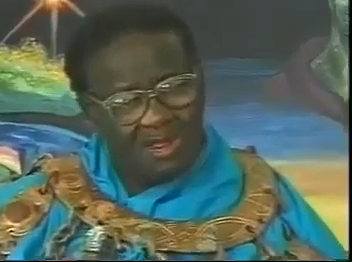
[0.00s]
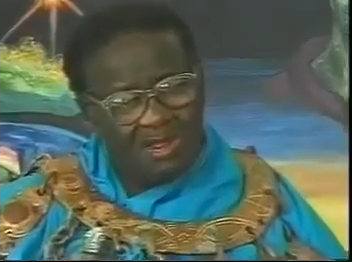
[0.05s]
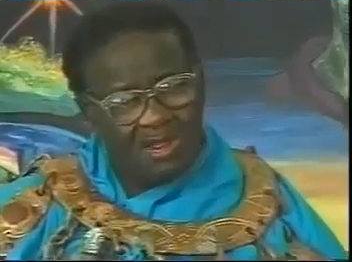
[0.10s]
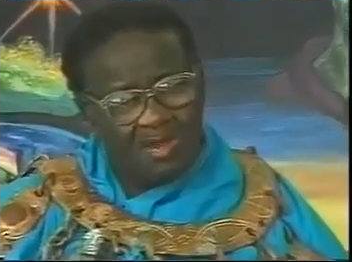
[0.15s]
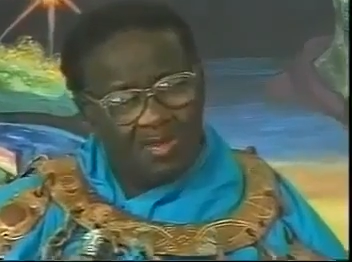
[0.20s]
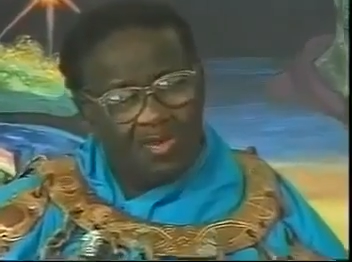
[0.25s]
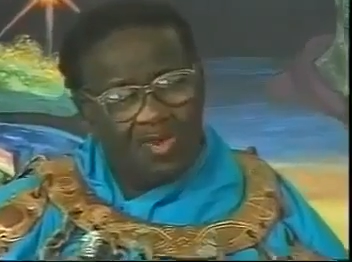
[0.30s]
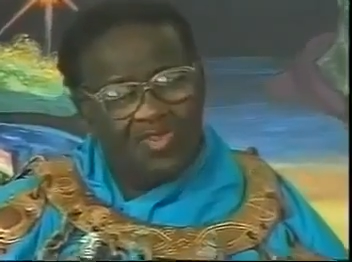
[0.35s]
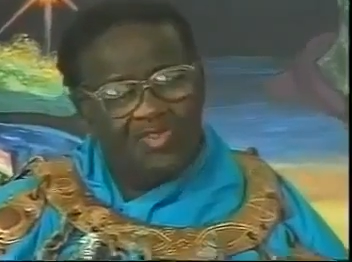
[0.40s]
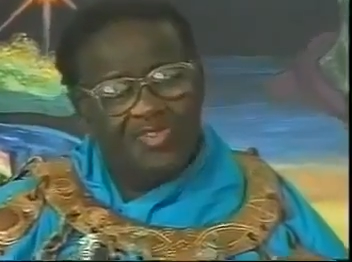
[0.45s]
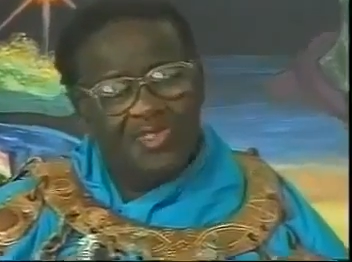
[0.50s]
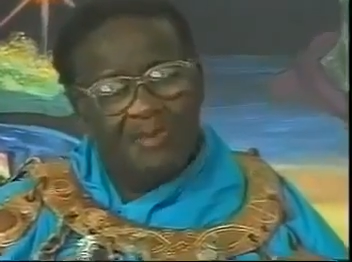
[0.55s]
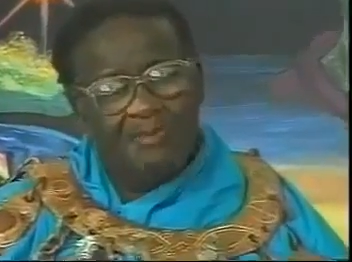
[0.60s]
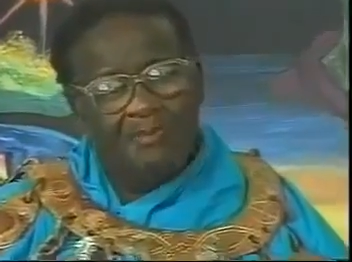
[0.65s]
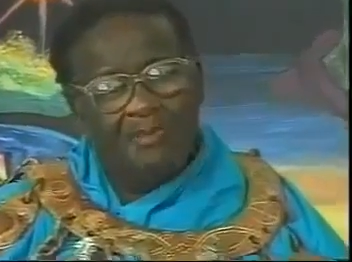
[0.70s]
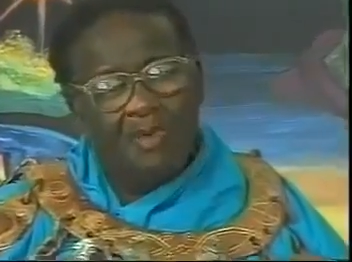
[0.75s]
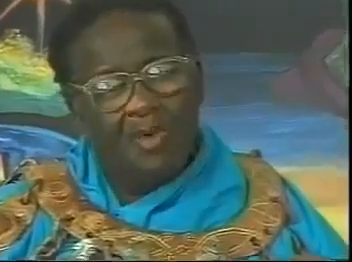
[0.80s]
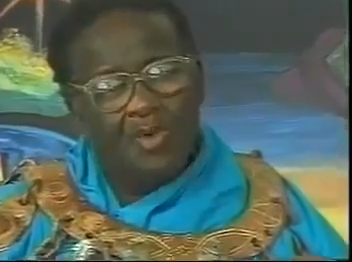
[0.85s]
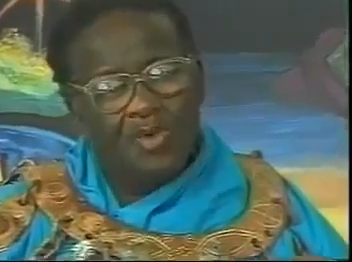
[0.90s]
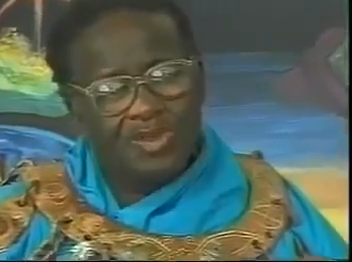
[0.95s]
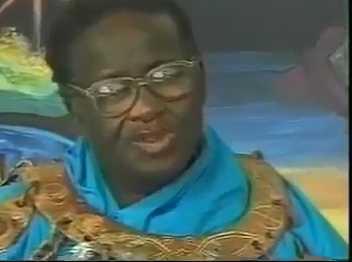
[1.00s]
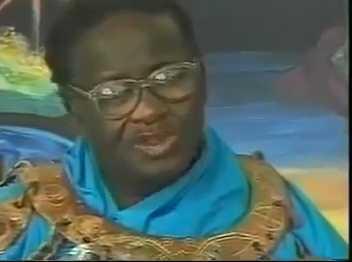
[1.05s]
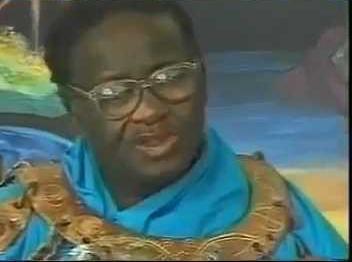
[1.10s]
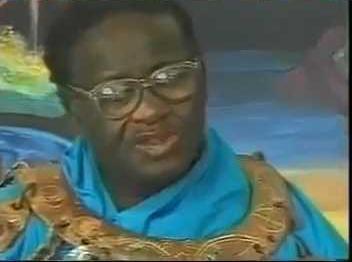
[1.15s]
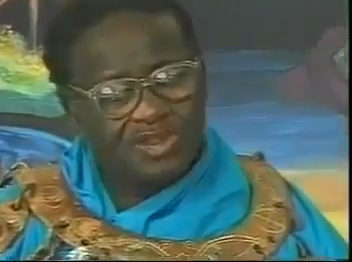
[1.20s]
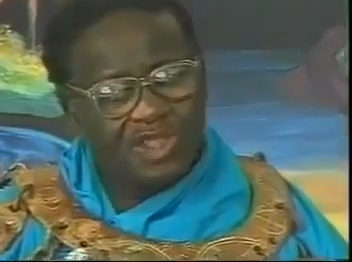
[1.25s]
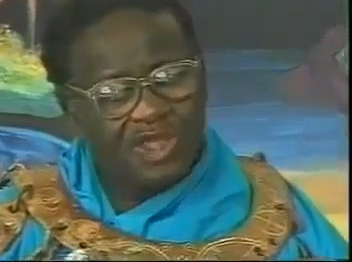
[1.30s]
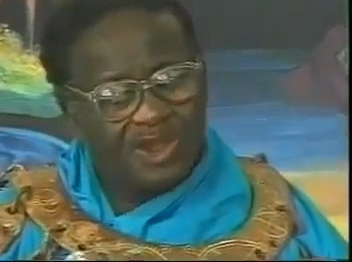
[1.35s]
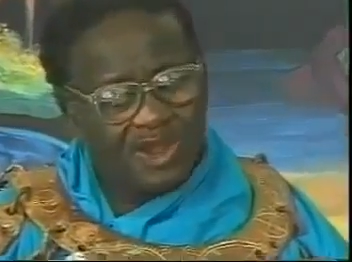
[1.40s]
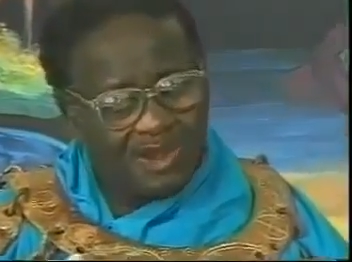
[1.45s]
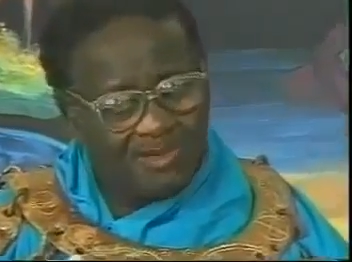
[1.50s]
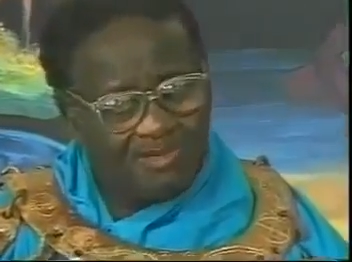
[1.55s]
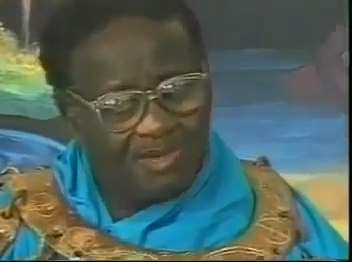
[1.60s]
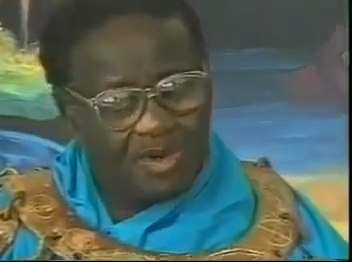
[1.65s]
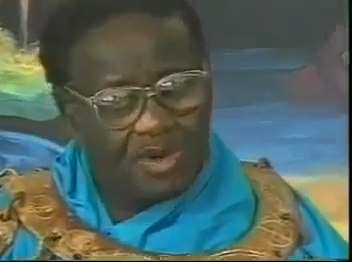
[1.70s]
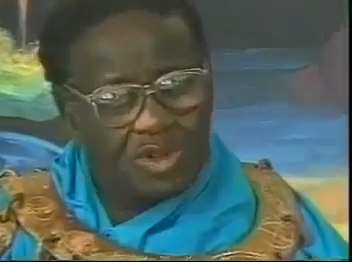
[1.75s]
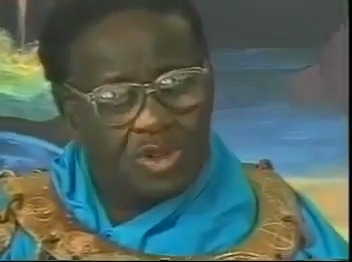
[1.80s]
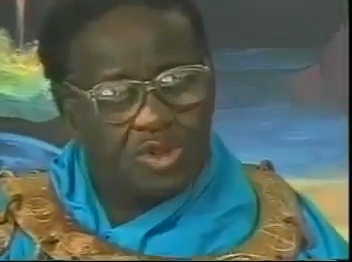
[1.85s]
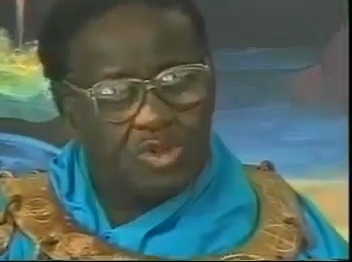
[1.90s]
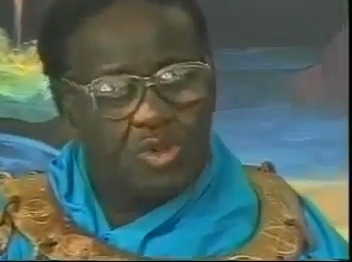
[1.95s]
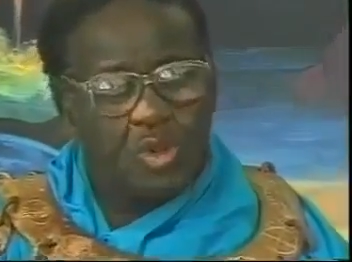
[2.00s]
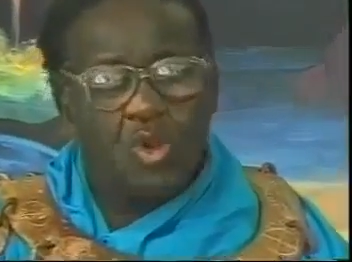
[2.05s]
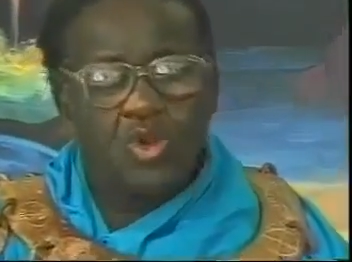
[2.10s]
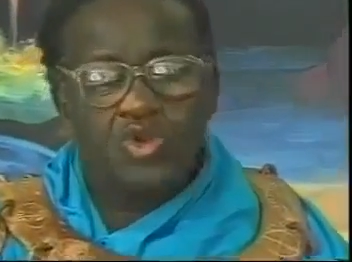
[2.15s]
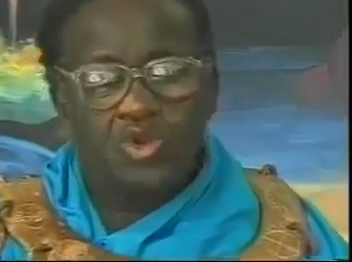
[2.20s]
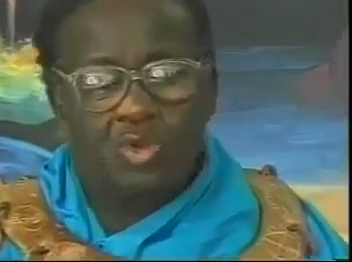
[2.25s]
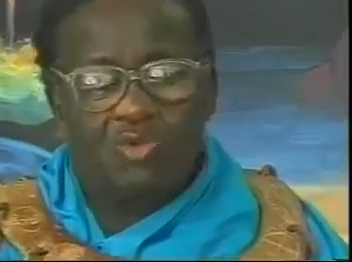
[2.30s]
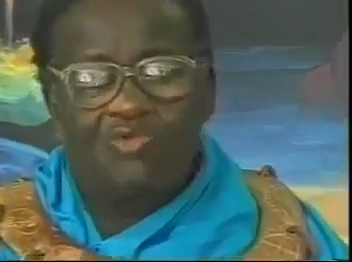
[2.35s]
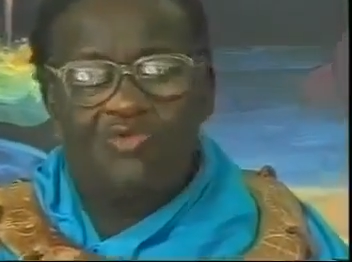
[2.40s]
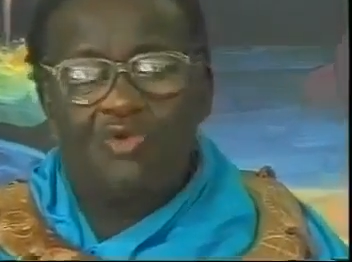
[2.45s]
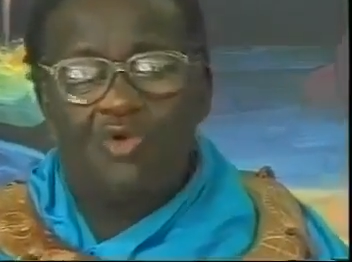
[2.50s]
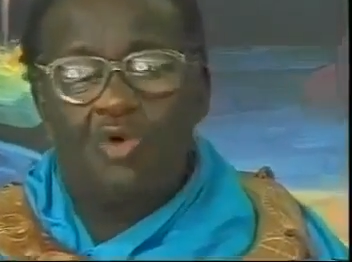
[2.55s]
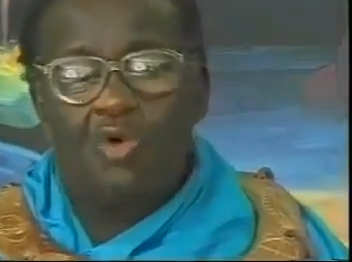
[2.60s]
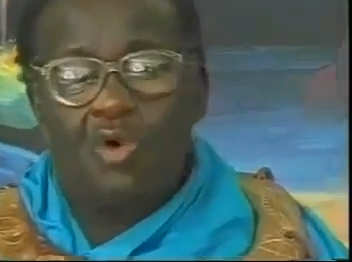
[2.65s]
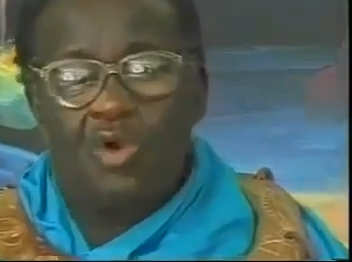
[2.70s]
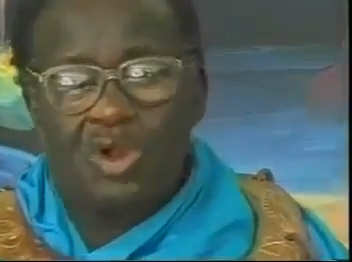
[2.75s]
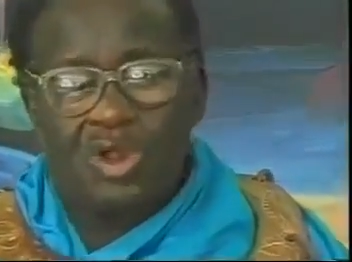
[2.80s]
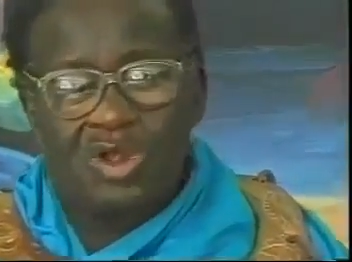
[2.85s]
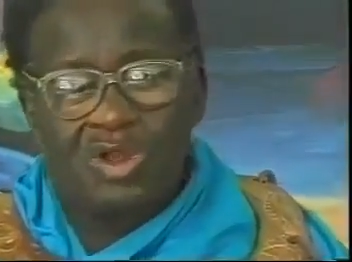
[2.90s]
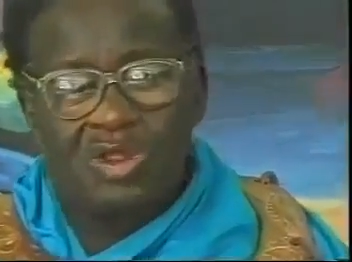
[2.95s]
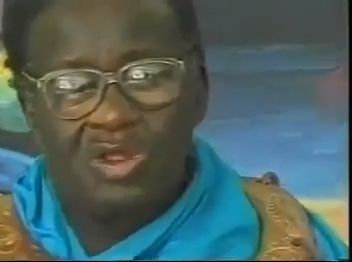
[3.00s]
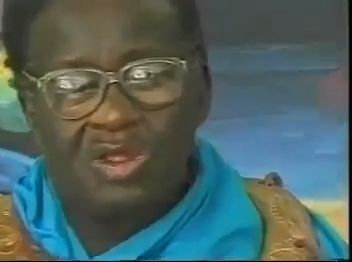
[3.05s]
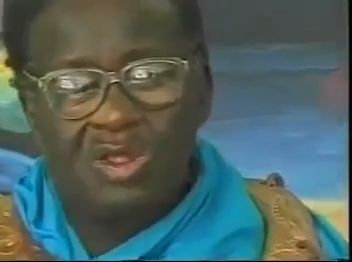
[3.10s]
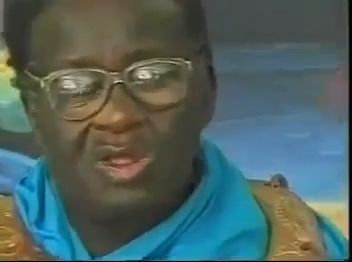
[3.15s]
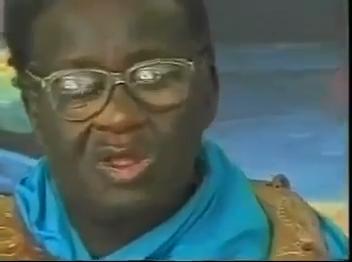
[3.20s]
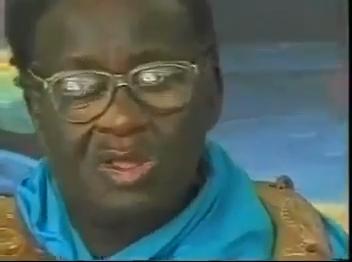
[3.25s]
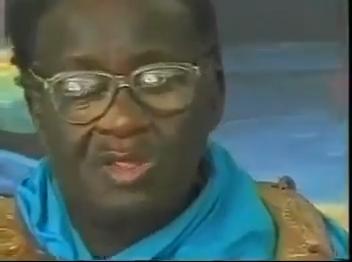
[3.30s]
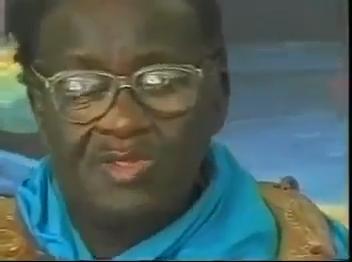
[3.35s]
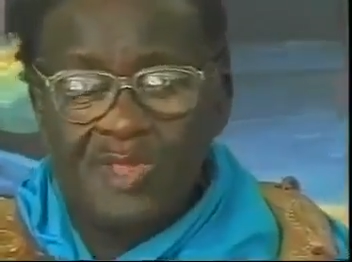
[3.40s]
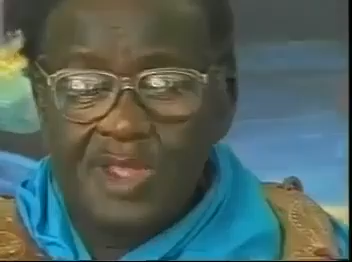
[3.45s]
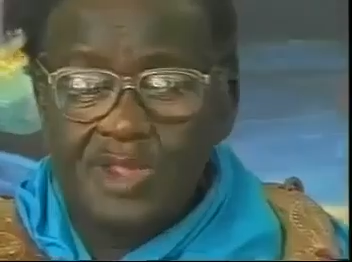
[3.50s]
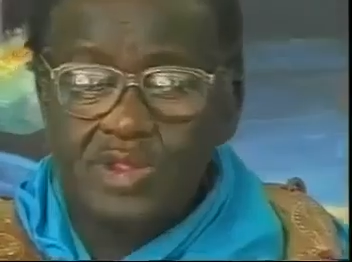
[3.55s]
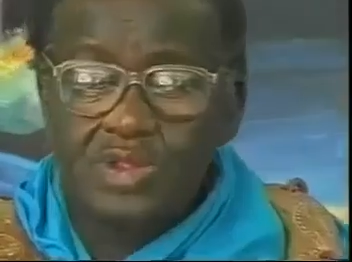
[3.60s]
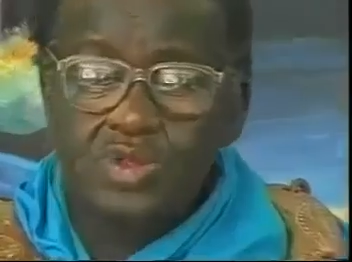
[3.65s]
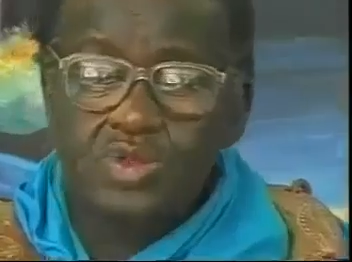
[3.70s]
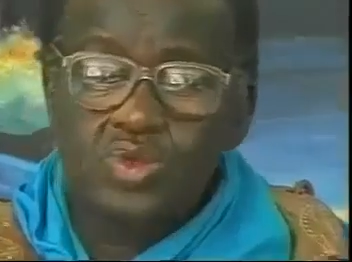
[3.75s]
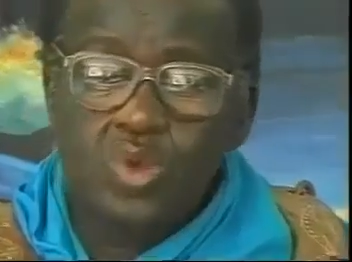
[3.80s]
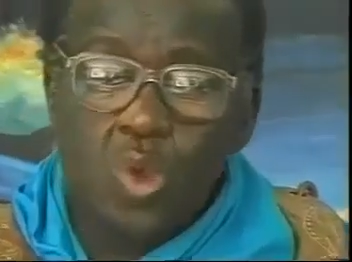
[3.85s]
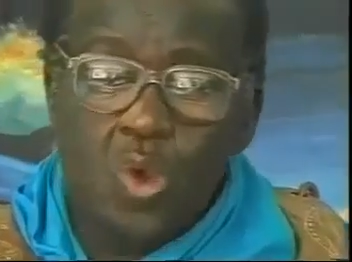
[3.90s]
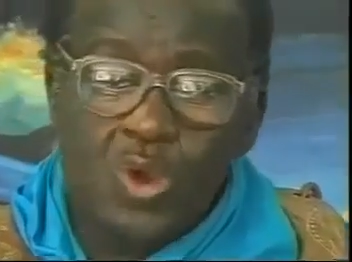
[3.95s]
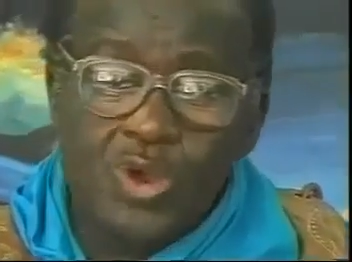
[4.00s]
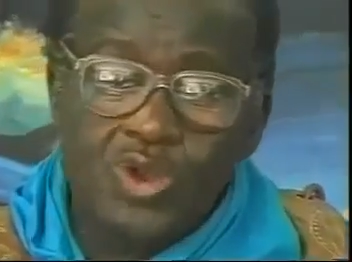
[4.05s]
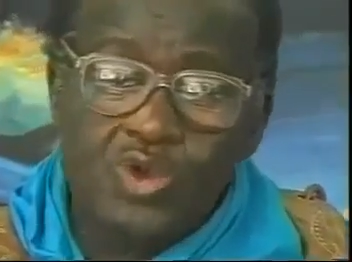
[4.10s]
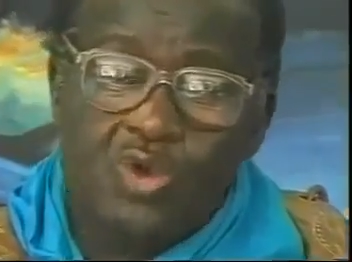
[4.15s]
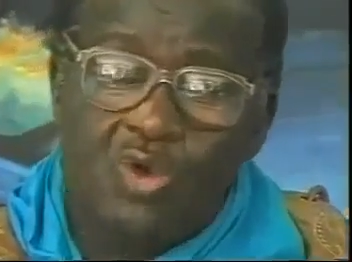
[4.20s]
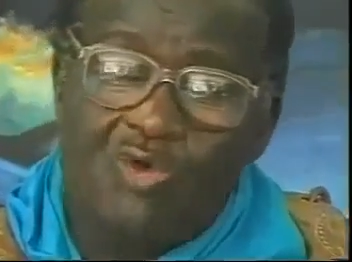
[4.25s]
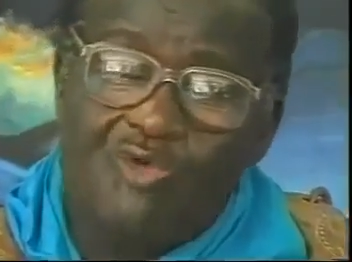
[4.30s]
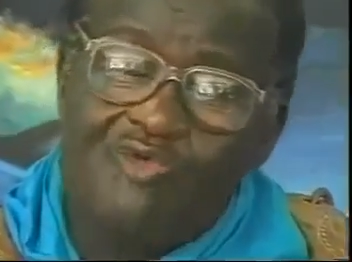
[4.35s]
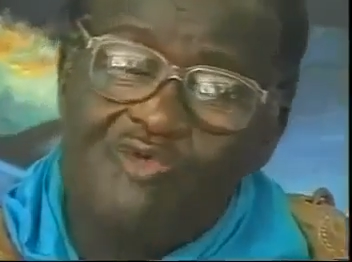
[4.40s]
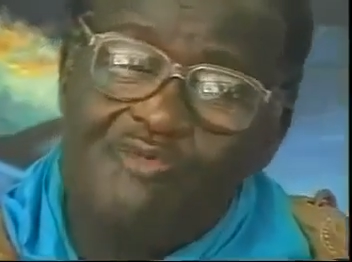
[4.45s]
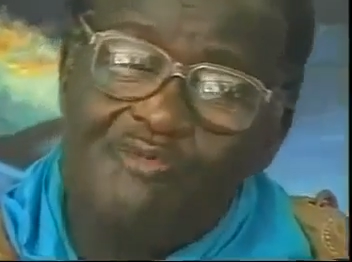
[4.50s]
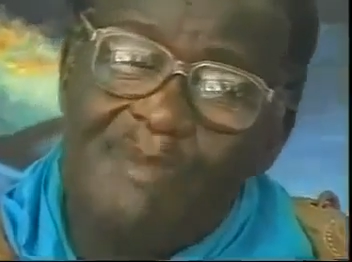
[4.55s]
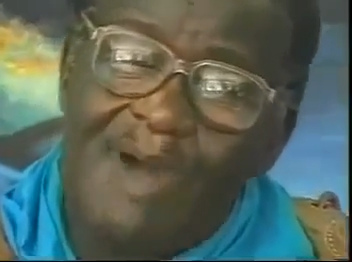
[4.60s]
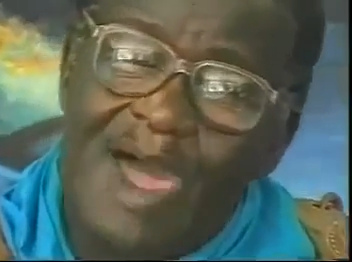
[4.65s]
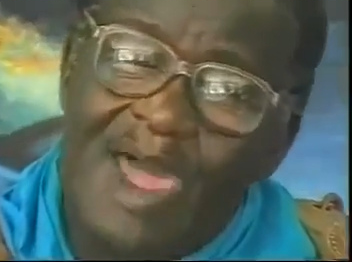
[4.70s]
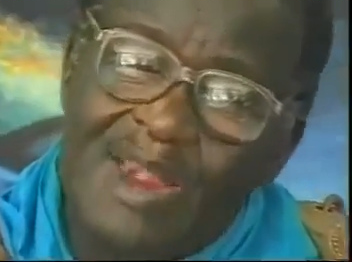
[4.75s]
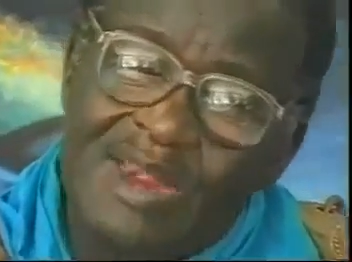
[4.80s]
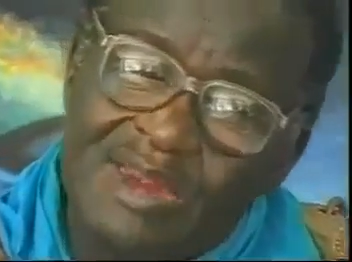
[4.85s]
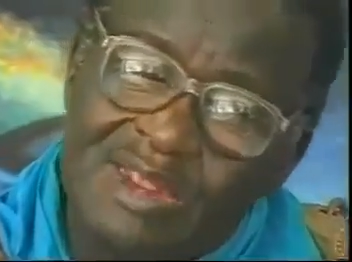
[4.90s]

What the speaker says: with the most terrible sword of all, the sword of money,